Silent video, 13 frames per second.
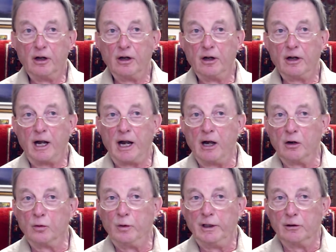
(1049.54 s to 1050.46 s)
how
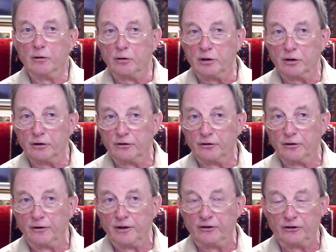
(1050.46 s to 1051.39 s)
we look at
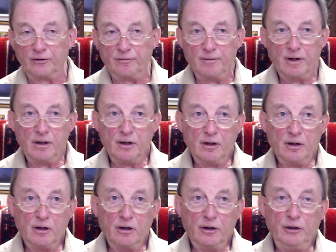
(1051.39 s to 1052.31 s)
this
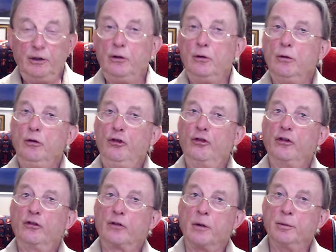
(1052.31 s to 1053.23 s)
huge
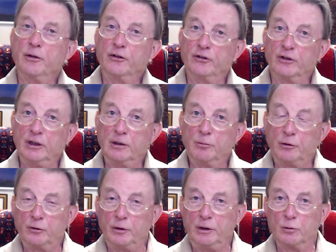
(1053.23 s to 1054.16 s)
discrepancy
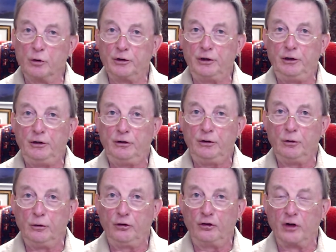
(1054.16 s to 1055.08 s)
between what a
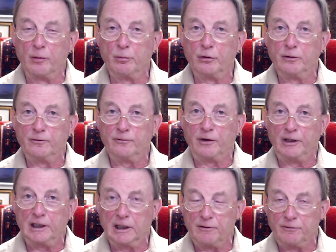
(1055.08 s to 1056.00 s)
huge number of very
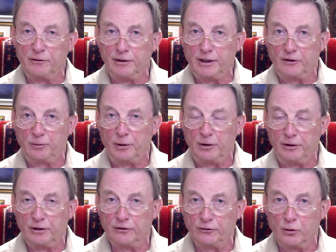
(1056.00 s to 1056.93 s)
clever and
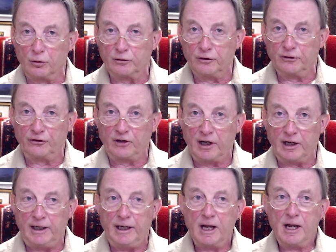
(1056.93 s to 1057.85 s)
experienced doctors say
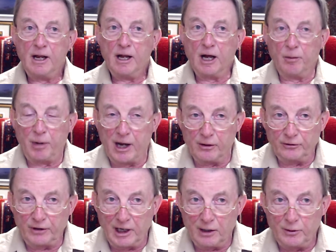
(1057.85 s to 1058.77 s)
about
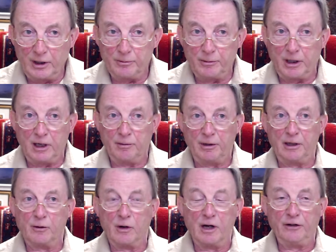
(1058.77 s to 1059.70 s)
how
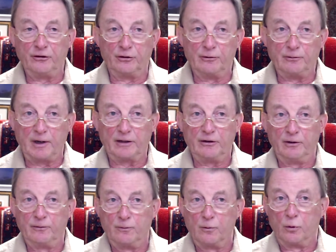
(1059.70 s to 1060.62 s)
MAOIs are effective
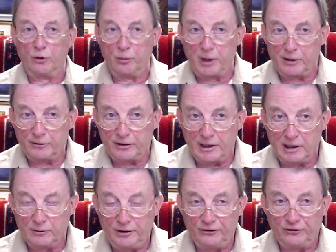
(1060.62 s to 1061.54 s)
or about how
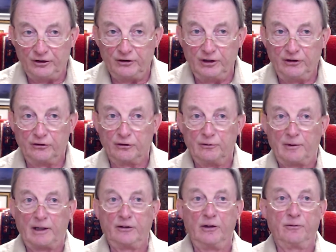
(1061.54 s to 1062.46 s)
ECTs are
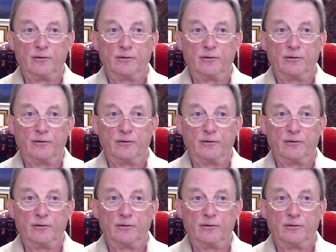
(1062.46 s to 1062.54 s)
effective,